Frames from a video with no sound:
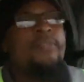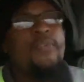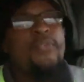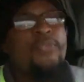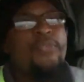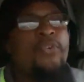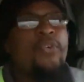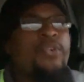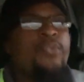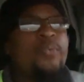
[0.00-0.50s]

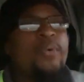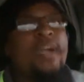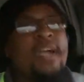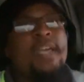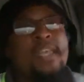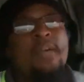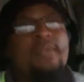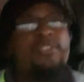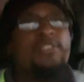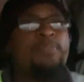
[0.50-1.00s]
for the rent.
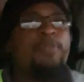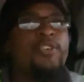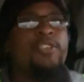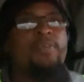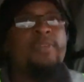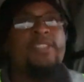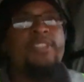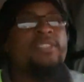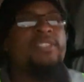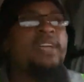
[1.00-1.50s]
It was supposed to
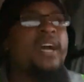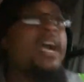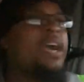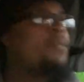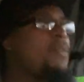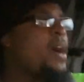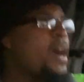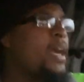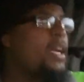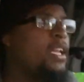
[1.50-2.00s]
be
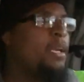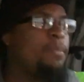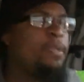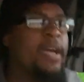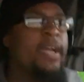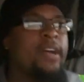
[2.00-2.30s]
skyrocketing up like